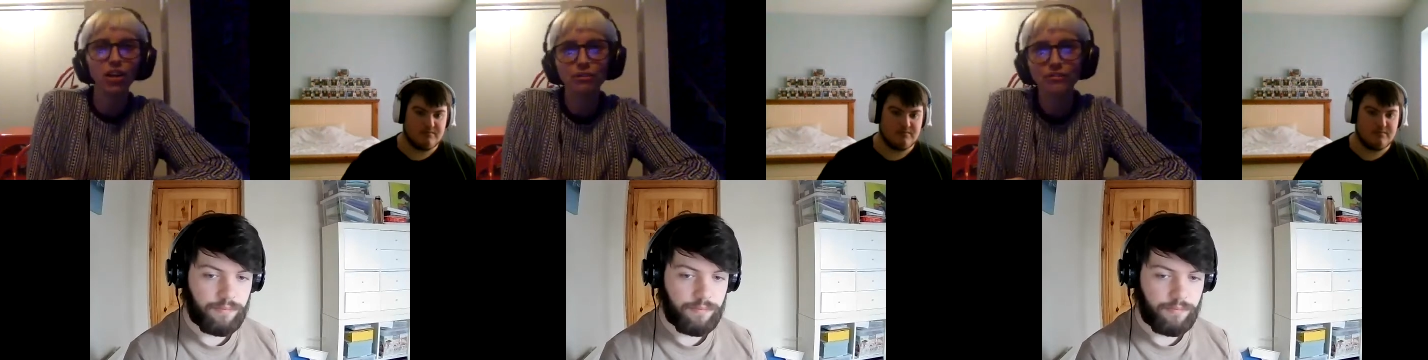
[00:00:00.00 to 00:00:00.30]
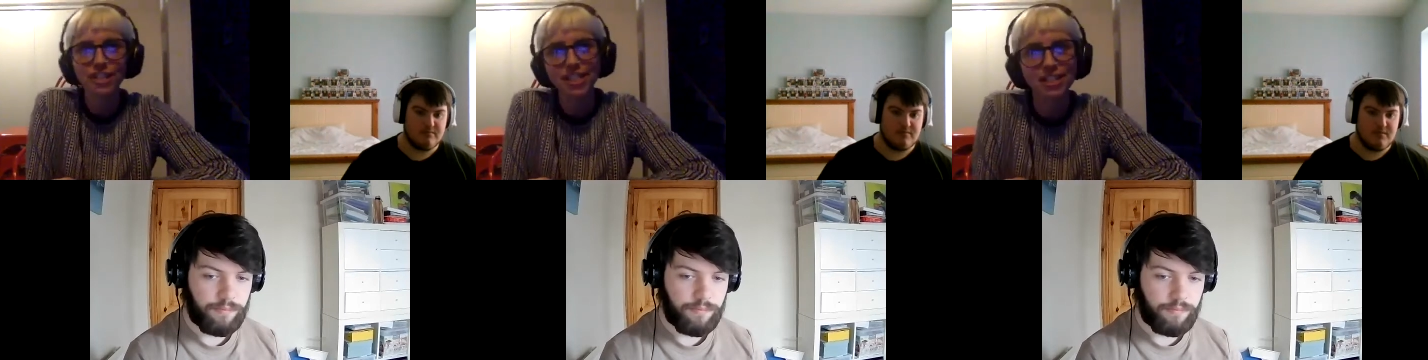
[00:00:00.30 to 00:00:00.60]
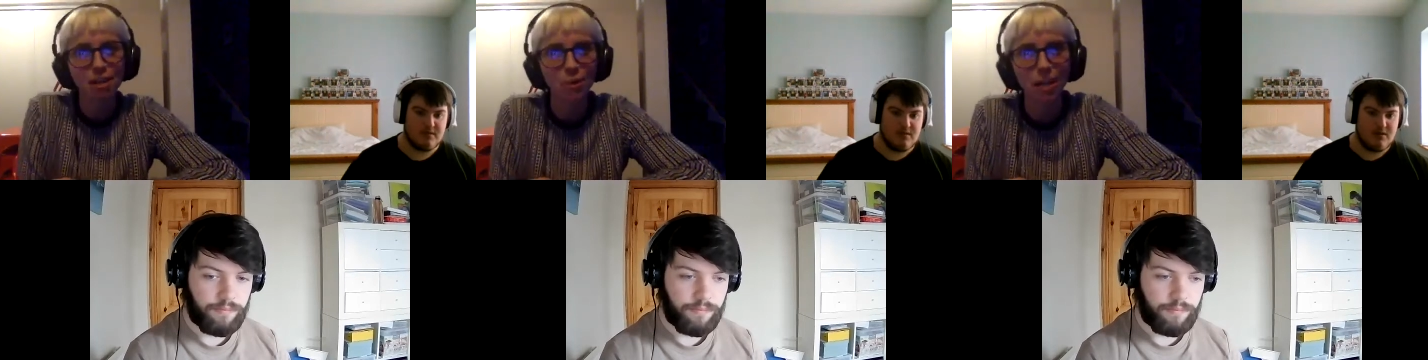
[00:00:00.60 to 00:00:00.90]
Speaker 1: and visit
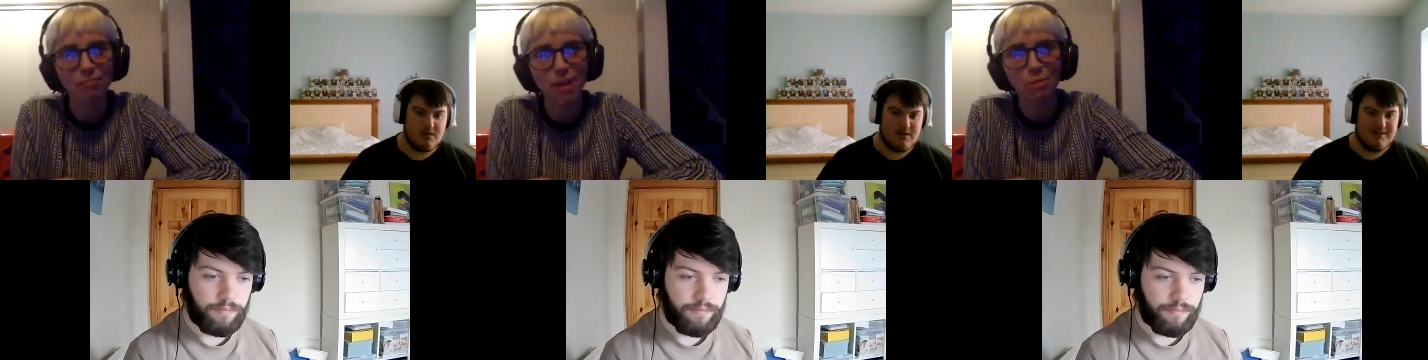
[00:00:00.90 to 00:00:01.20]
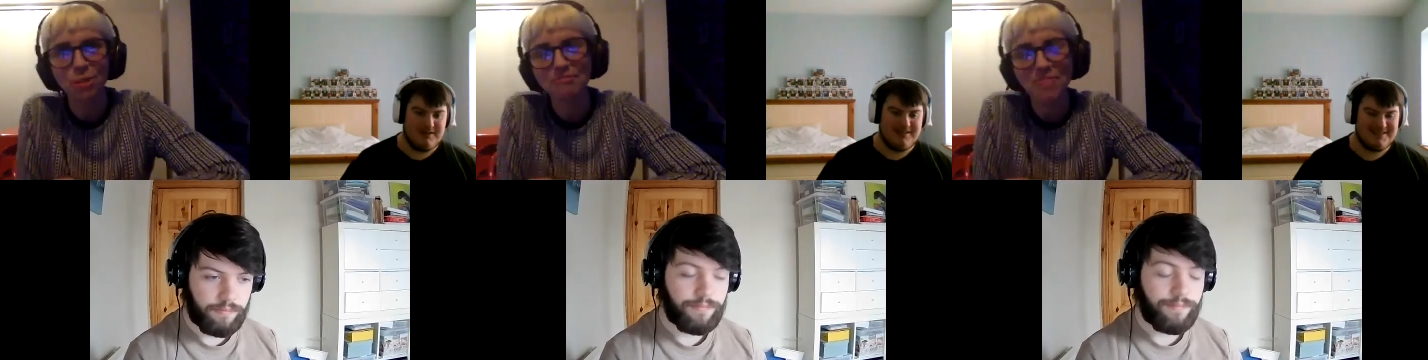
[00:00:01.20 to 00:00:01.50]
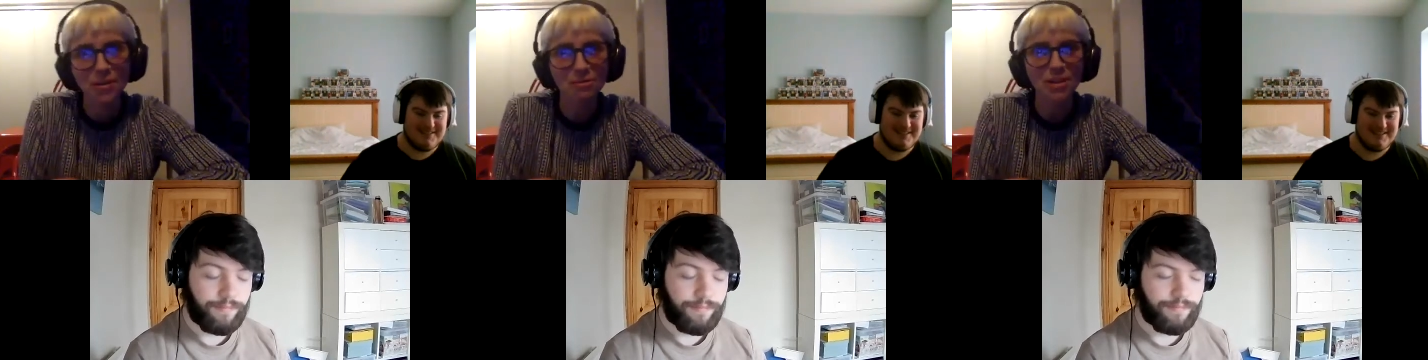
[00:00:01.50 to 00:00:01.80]
somewhere in Melbourne. That
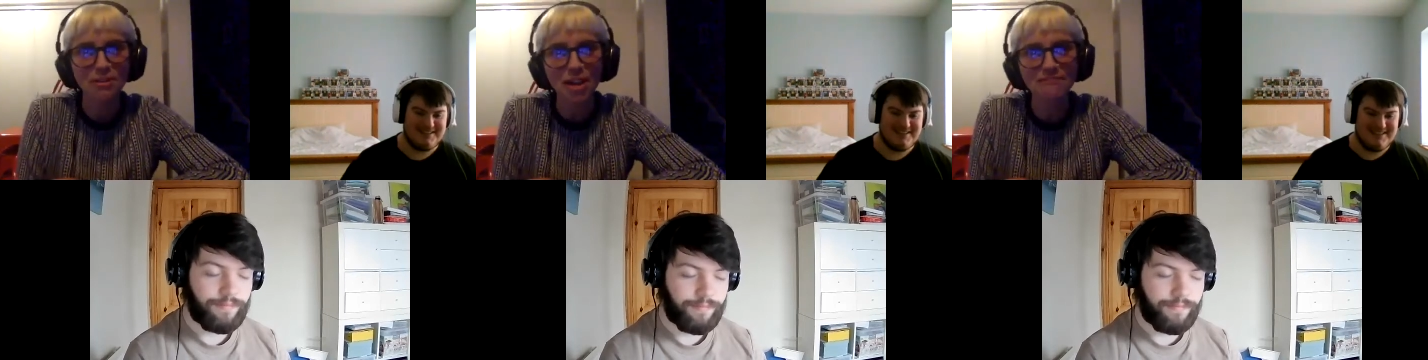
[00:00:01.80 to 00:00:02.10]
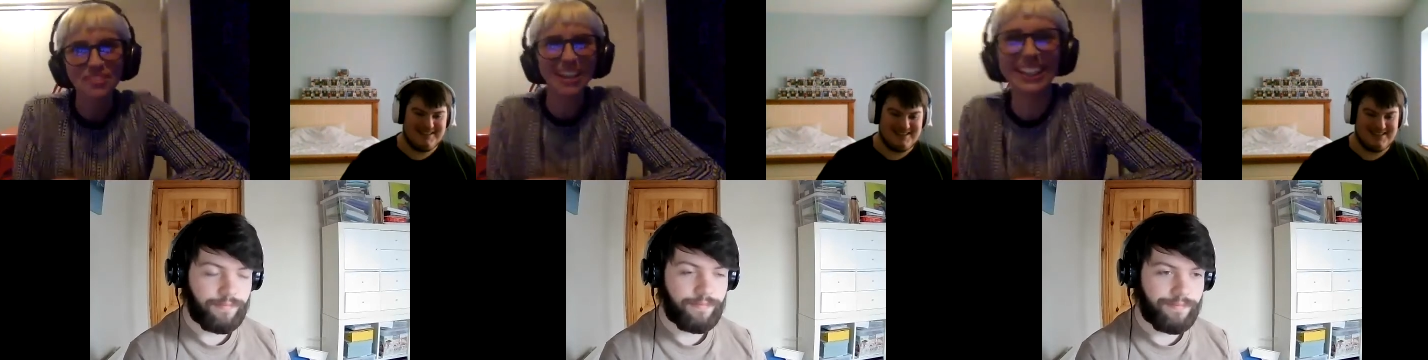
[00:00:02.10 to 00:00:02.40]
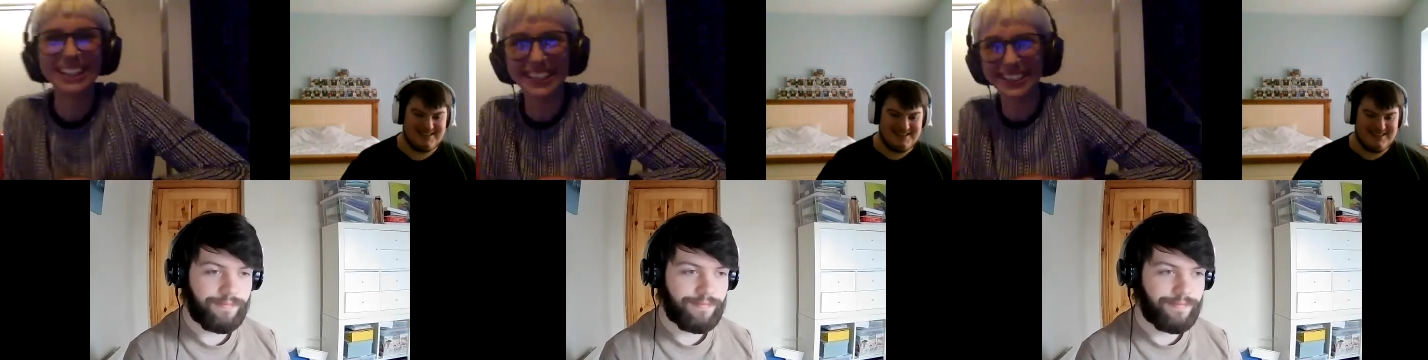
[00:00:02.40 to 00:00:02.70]
would be great.
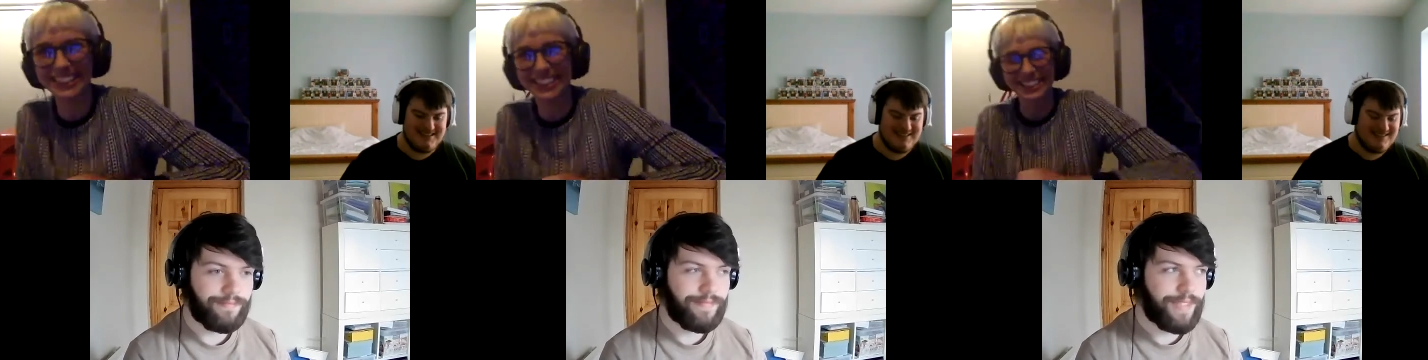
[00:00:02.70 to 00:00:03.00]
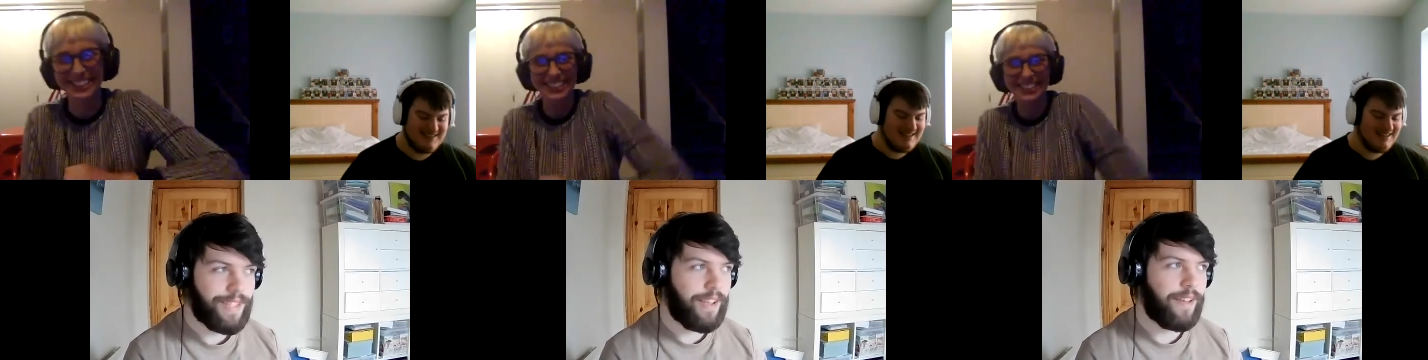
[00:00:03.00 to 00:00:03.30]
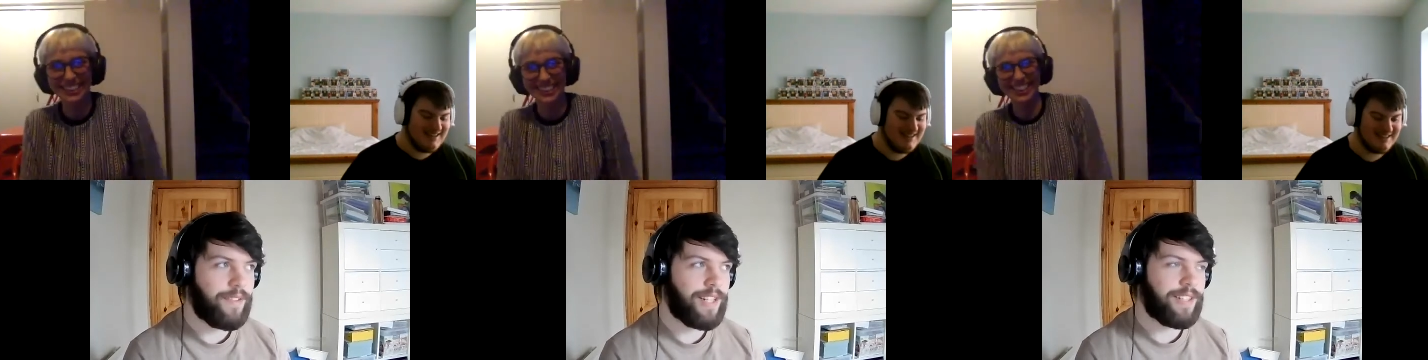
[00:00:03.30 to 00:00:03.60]
Speaker 2: Yeah, you ever
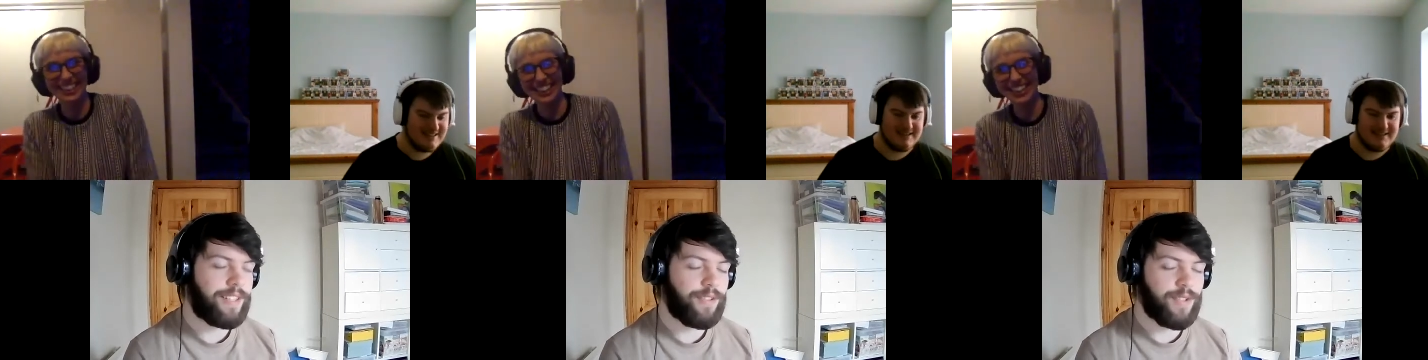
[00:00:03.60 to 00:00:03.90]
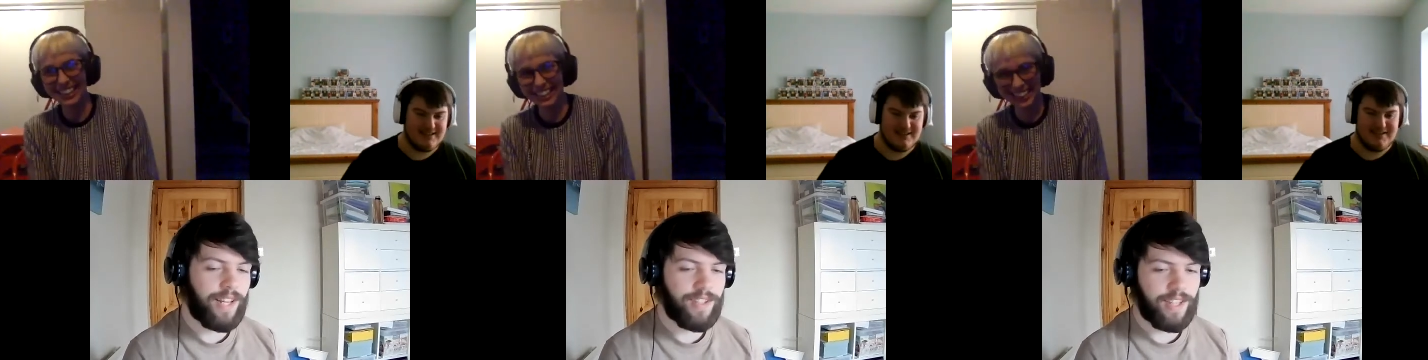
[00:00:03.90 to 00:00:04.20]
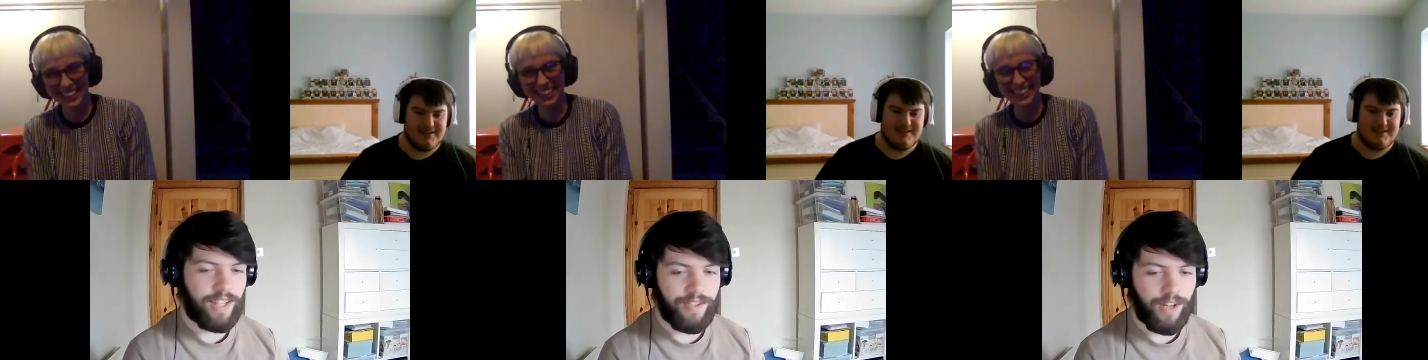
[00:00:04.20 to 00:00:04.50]
see those ads like
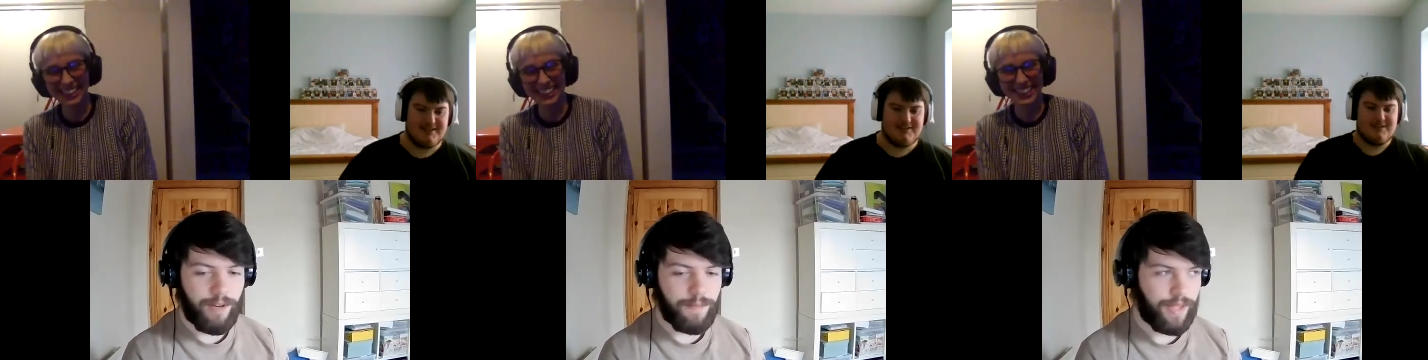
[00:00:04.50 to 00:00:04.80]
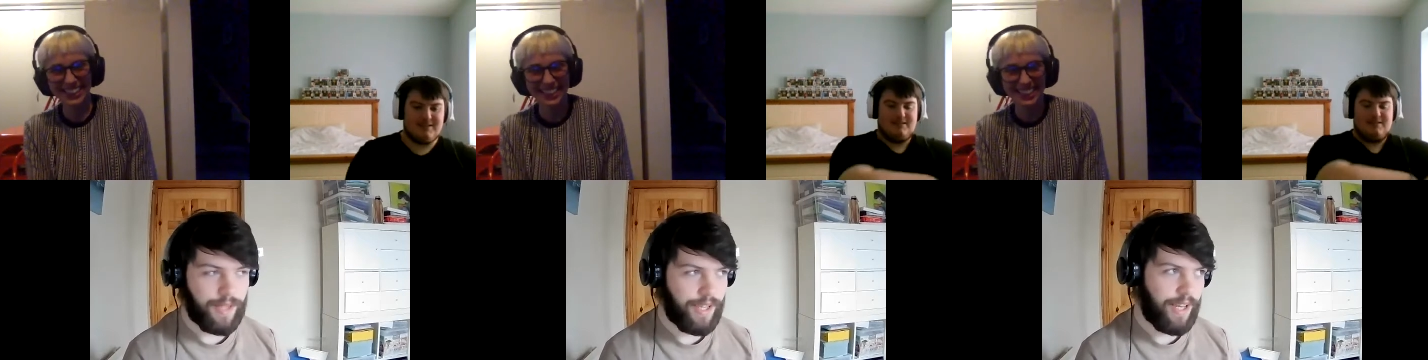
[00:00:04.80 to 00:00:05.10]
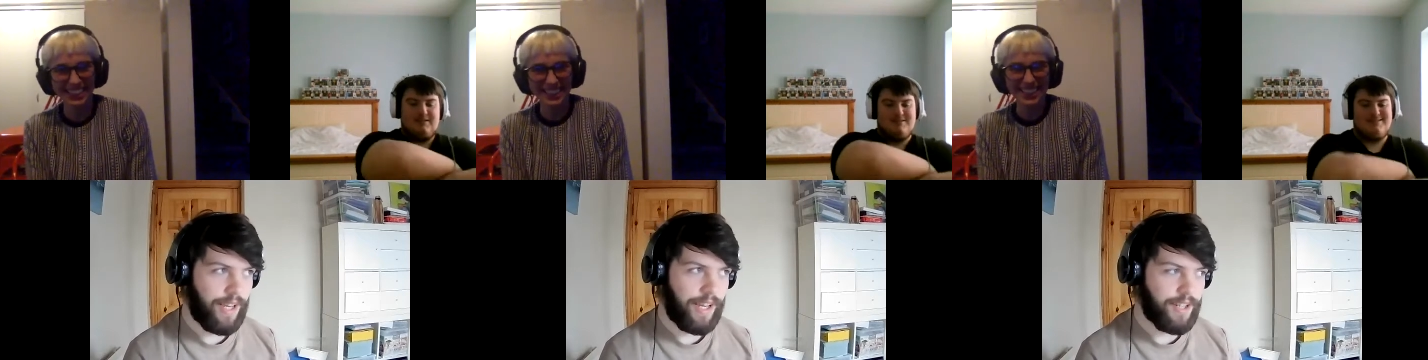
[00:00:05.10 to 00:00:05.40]
adopt a
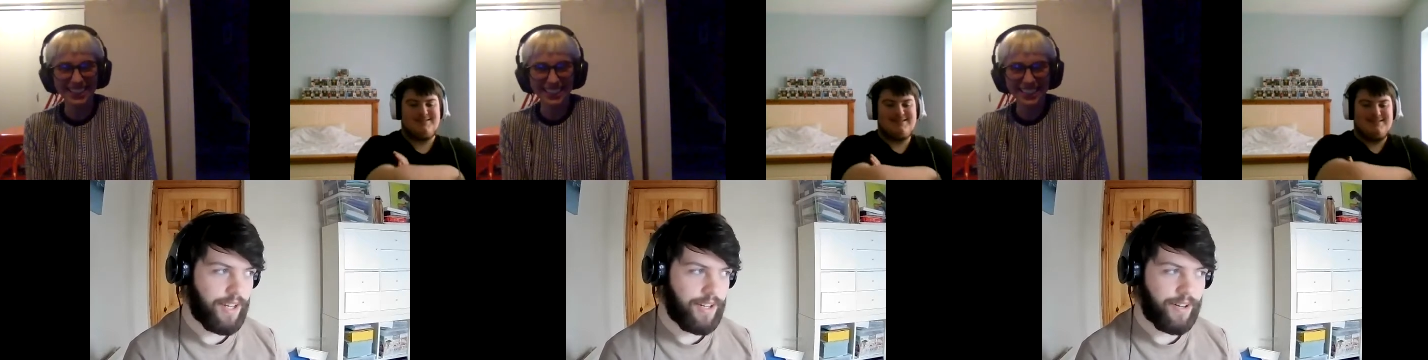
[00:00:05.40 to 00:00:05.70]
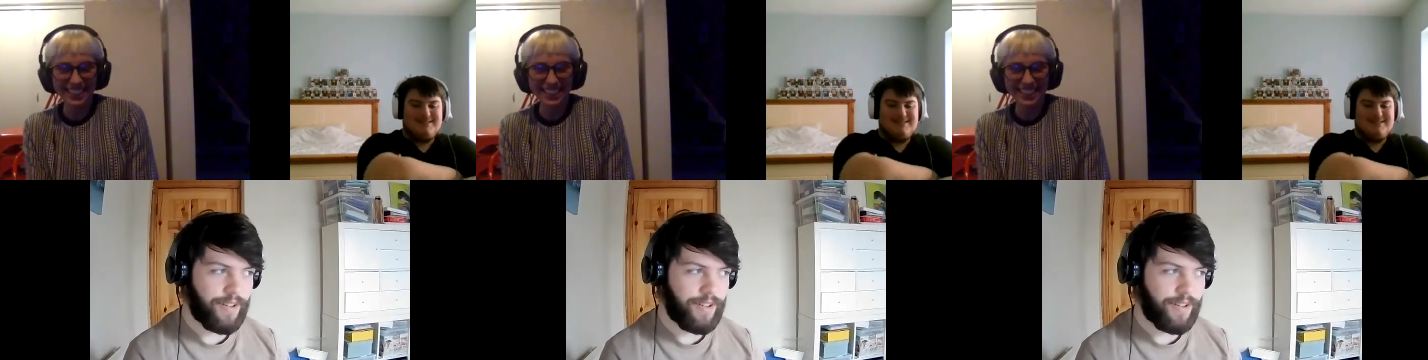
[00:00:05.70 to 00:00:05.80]
tiger?